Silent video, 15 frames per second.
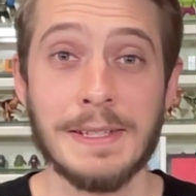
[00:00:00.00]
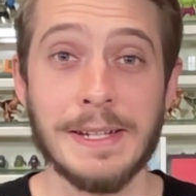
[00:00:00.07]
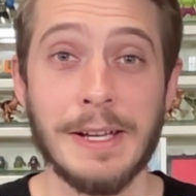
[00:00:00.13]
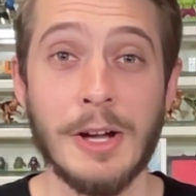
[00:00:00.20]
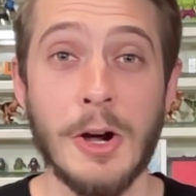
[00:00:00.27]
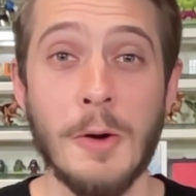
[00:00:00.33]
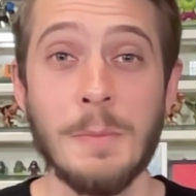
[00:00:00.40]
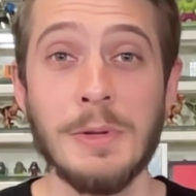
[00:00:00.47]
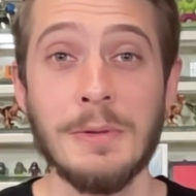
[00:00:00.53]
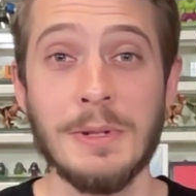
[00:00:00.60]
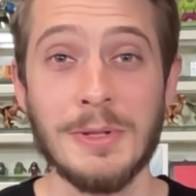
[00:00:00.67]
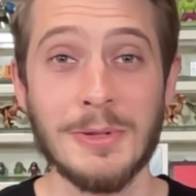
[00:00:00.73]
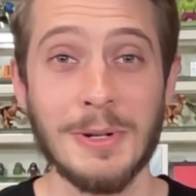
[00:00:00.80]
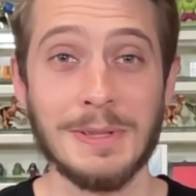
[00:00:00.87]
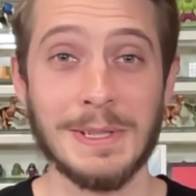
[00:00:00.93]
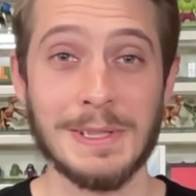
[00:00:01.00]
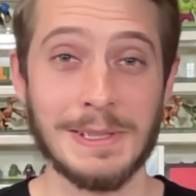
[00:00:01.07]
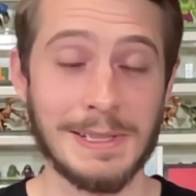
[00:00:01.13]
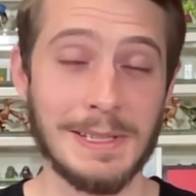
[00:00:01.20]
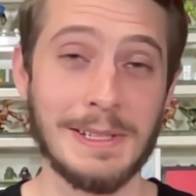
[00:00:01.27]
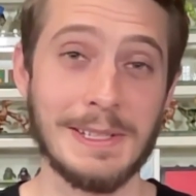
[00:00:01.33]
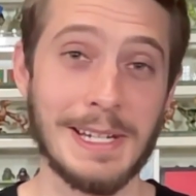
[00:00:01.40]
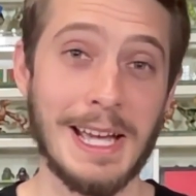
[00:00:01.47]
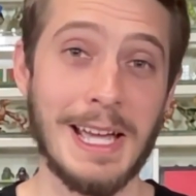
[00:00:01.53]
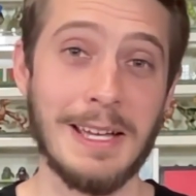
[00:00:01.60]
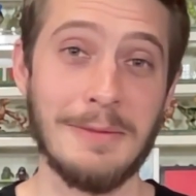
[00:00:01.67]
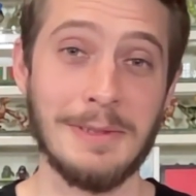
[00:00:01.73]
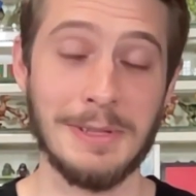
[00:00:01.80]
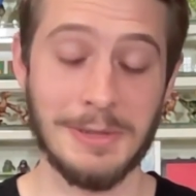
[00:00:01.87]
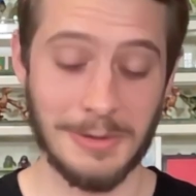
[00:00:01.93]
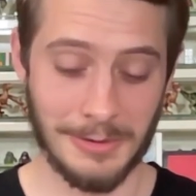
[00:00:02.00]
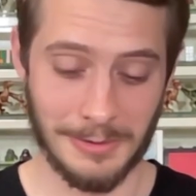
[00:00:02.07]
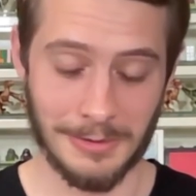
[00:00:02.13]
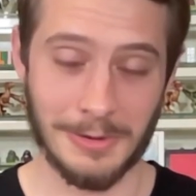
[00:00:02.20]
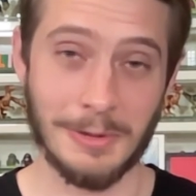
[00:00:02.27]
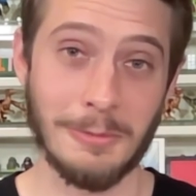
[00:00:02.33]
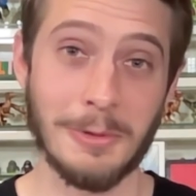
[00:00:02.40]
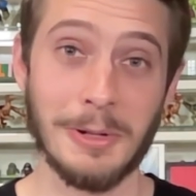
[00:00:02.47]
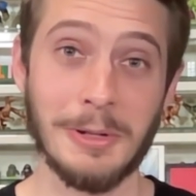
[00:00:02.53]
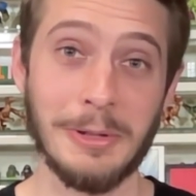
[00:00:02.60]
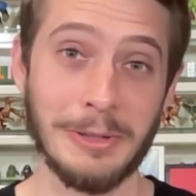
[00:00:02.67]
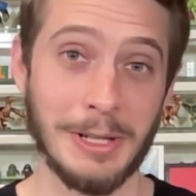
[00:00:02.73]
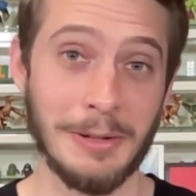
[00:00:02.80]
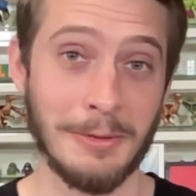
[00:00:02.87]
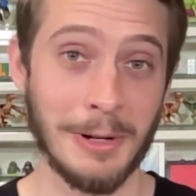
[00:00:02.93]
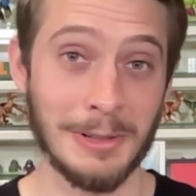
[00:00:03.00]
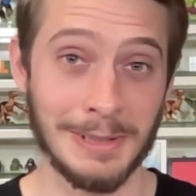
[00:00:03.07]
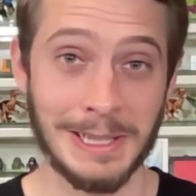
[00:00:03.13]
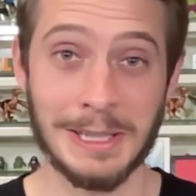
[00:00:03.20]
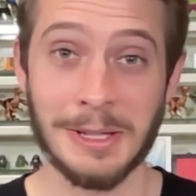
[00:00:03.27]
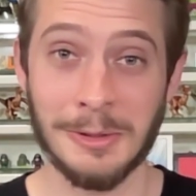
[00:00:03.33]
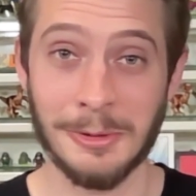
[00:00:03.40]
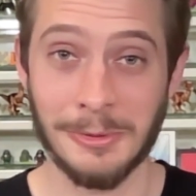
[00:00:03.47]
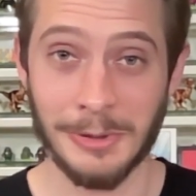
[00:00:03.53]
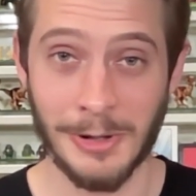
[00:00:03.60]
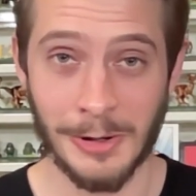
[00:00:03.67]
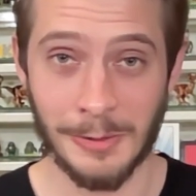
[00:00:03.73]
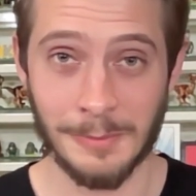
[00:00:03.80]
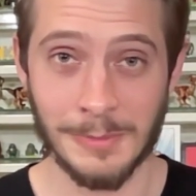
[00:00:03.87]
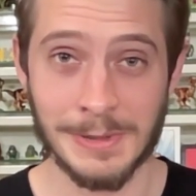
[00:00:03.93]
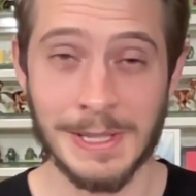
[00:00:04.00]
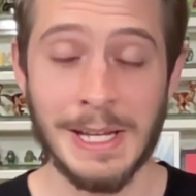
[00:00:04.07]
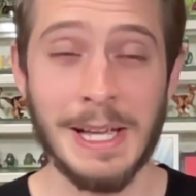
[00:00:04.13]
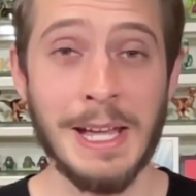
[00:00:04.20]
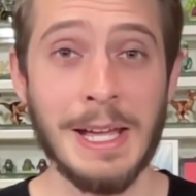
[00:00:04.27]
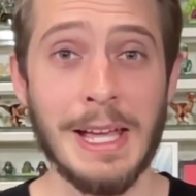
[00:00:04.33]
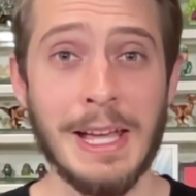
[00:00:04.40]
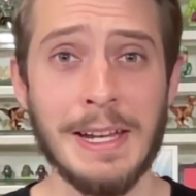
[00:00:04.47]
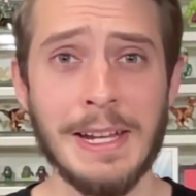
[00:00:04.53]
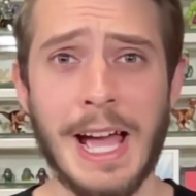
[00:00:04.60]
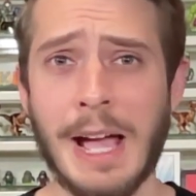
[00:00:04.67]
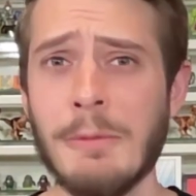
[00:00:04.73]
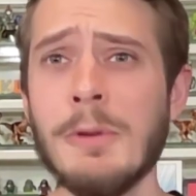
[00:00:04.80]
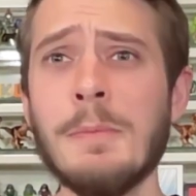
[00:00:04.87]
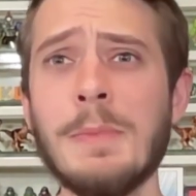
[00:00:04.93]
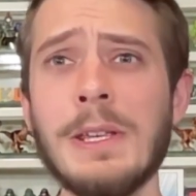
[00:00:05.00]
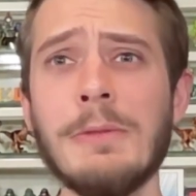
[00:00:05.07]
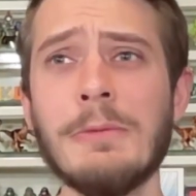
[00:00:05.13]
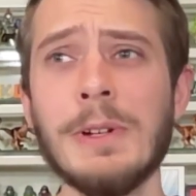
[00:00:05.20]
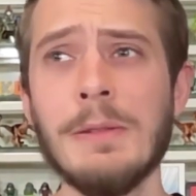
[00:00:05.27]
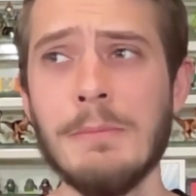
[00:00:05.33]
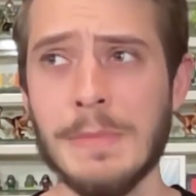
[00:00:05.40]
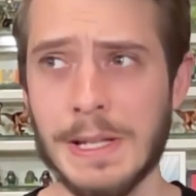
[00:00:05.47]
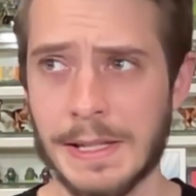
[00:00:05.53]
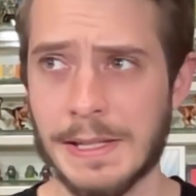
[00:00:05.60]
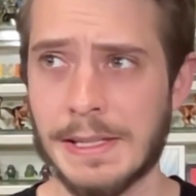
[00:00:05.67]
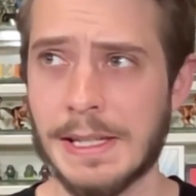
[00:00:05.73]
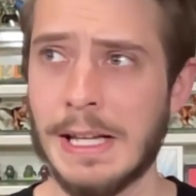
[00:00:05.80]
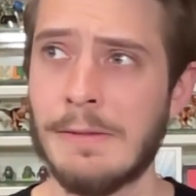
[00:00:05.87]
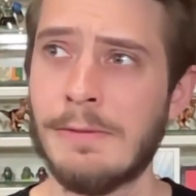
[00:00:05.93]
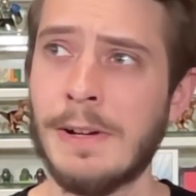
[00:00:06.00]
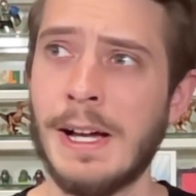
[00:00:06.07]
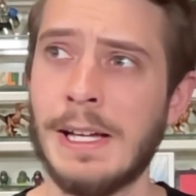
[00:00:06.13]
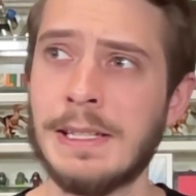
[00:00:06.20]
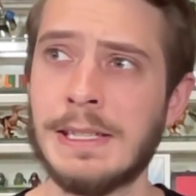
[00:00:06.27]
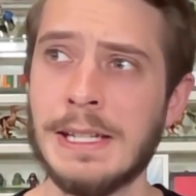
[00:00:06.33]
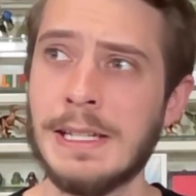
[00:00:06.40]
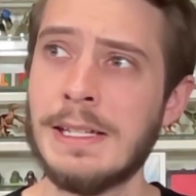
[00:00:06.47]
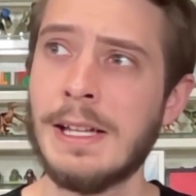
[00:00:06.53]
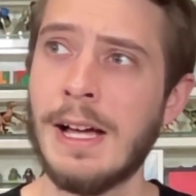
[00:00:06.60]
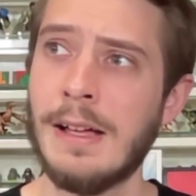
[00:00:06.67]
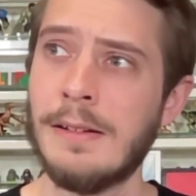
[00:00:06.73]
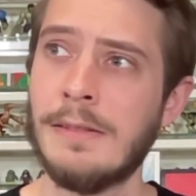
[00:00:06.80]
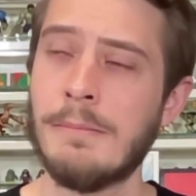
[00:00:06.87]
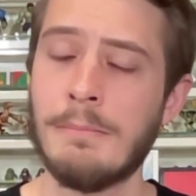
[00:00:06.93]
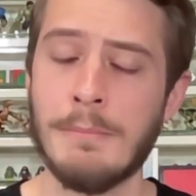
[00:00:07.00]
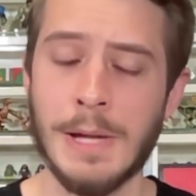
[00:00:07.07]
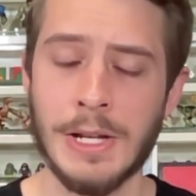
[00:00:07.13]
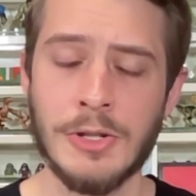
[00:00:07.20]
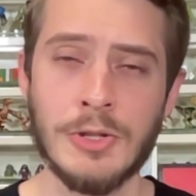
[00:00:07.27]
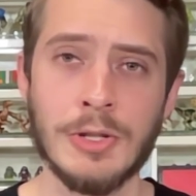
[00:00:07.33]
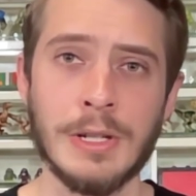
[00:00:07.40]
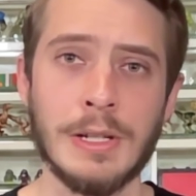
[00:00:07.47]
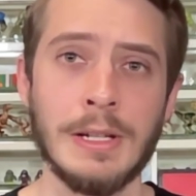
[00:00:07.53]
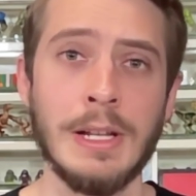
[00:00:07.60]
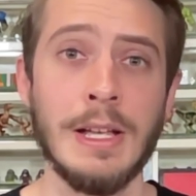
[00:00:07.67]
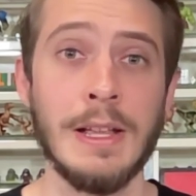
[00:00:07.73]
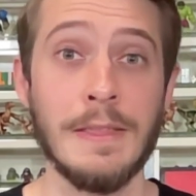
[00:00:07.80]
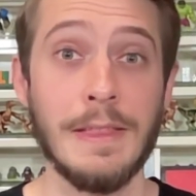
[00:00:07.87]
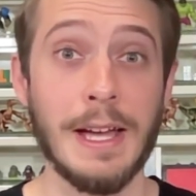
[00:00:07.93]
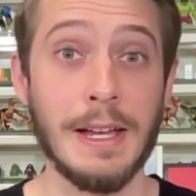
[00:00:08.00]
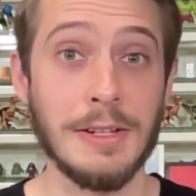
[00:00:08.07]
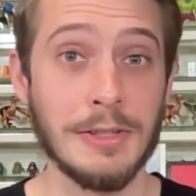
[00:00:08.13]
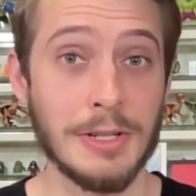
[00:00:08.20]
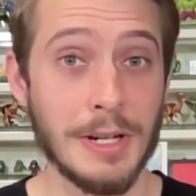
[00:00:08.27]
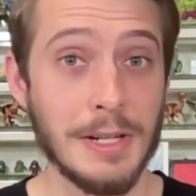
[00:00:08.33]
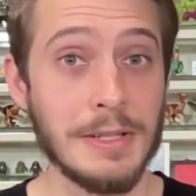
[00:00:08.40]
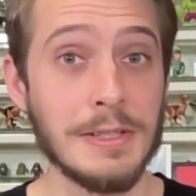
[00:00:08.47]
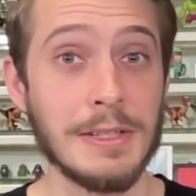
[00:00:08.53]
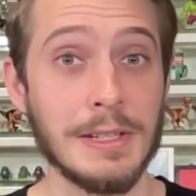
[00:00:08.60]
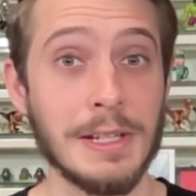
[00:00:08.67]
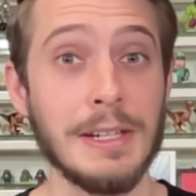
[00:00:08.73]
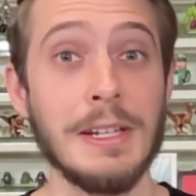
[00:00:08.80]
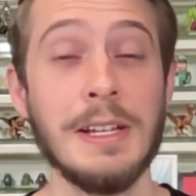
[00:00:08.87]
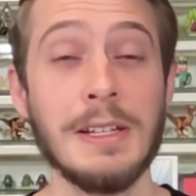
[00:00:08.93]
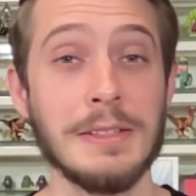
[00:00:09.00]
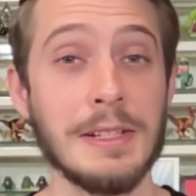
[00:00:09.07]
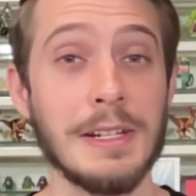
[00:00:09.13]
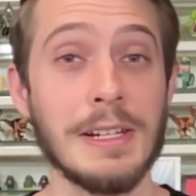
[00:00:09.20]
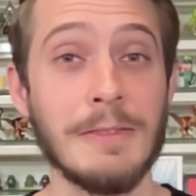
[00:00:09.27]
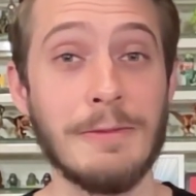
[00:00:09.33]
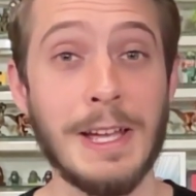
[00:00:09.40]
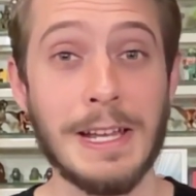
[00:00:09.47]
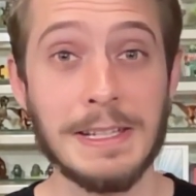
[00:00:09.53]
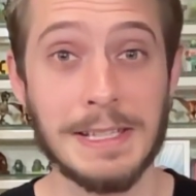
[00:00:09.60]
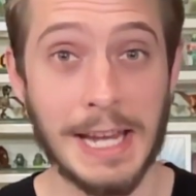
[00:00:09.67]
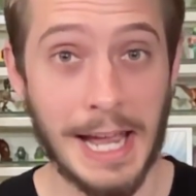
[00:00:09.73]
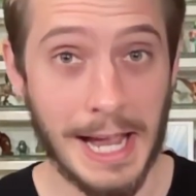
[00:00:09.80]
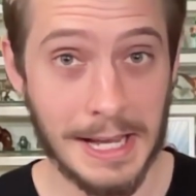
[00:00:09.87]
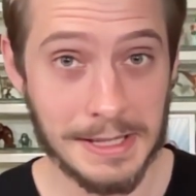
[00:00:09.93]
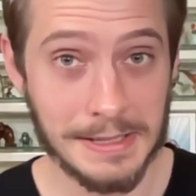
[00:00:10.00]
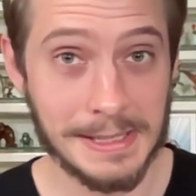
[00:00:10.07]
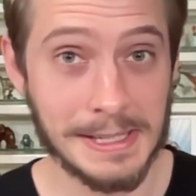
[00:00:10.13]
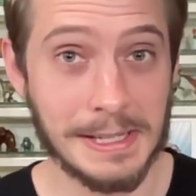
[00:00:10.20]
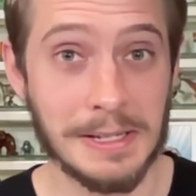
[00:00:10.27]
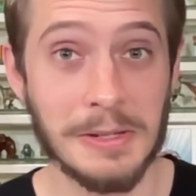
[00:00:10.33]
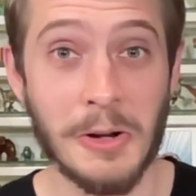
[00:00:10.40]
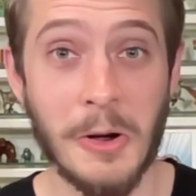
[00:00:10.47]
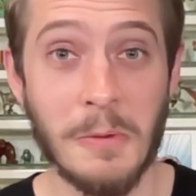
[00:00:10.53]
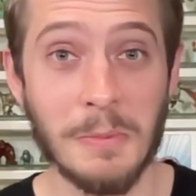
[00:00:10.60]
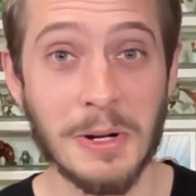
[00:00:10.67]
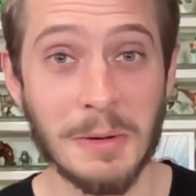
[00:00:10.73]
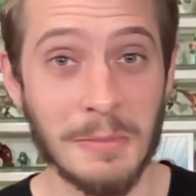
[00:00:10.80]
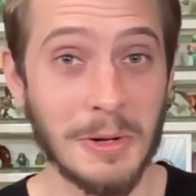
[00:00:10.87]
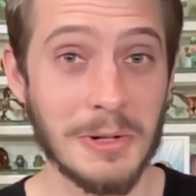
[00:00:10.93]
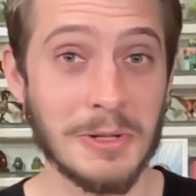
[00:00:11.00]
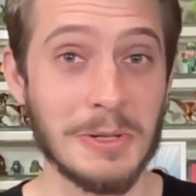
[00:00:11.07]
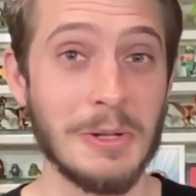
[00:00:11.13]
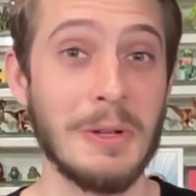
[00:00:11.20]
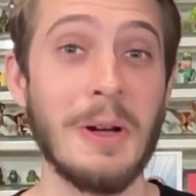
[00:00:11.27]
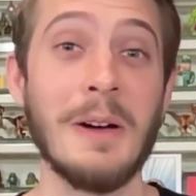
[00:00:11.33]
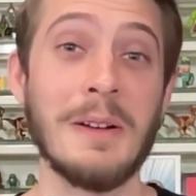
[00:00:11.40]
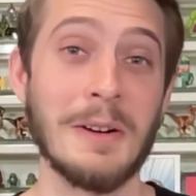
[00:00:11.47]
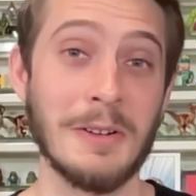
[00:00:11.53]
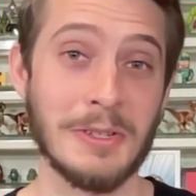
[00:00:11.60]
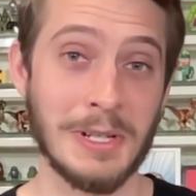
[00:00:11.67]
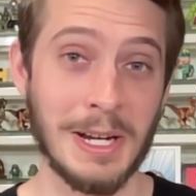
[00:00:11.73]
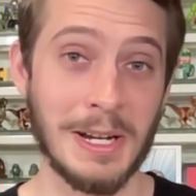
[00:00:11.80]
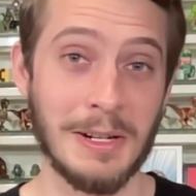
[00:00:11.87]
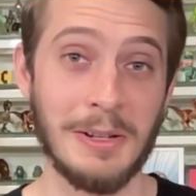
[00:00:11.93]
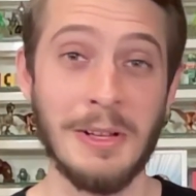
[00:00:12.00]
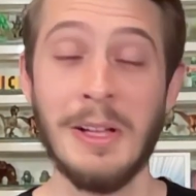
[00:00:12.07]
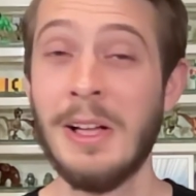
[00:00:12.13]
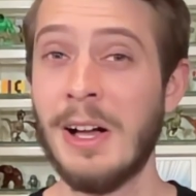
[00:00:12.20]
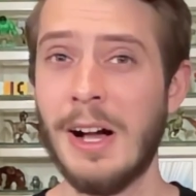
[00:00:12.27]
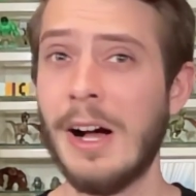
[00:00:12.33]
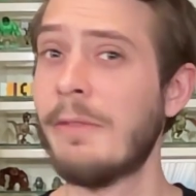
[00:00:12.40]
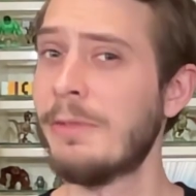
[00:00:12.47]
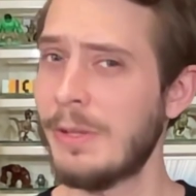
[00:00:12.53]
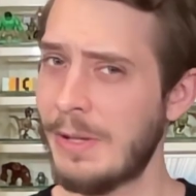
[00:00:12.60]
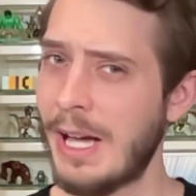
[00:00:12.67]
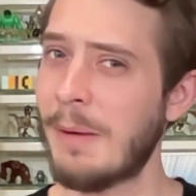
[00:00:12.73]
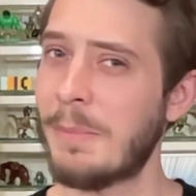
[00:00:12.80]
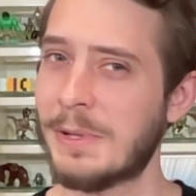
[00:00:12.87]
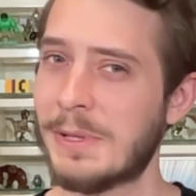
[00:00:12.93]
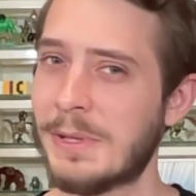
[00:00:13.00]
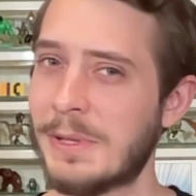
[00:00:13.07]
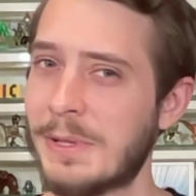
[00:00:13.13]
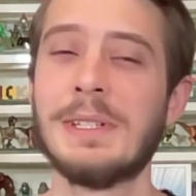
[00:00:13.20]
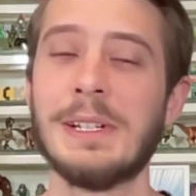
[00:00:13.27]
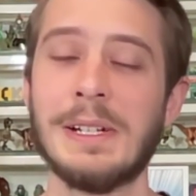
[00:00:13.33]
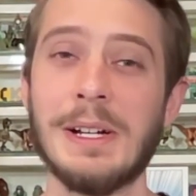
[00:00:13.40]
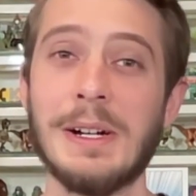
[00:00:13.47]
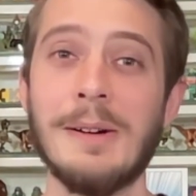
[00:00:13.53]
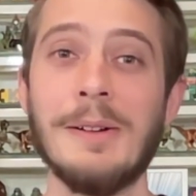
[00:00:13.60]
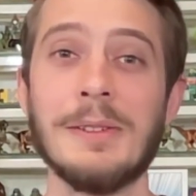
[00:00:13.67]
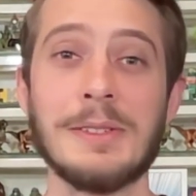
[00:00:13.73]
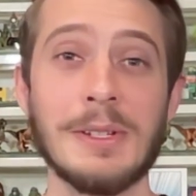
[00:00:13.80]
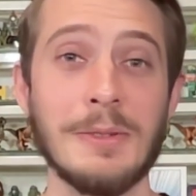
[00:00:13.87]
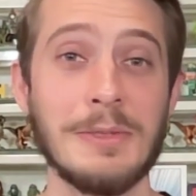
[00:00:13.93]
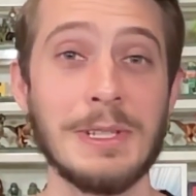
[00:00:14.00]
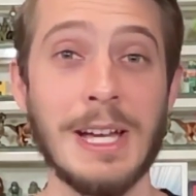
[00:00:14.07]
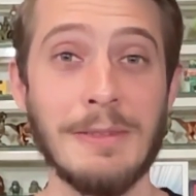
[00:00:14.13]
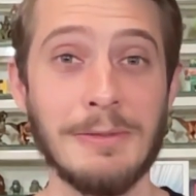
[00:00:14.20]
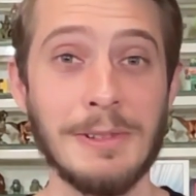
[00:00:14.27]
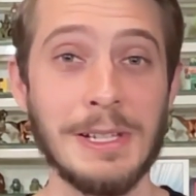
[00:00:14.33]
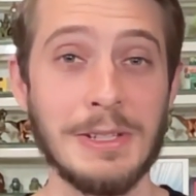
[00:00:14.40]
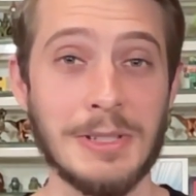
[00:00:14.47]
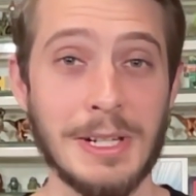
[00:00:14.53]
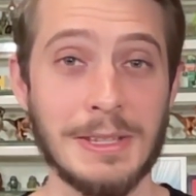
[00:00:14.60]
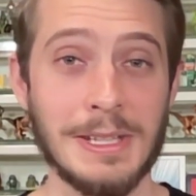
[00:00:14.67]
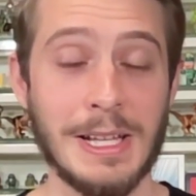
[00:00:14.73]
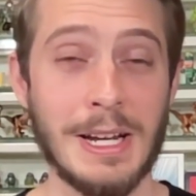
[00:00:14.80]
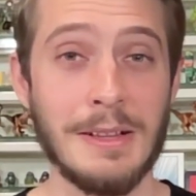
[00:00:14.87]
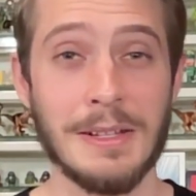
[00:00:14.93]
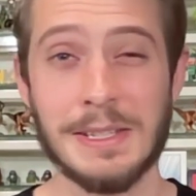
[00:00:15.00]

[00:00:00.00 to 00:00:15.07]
I hope you enjoyed this little dive into the world of our LEGO gnomes, and I would be remiss if I did not mention that Justin did a fantastic gnome commercial on our channel a few episodes ago, so definitely check that out.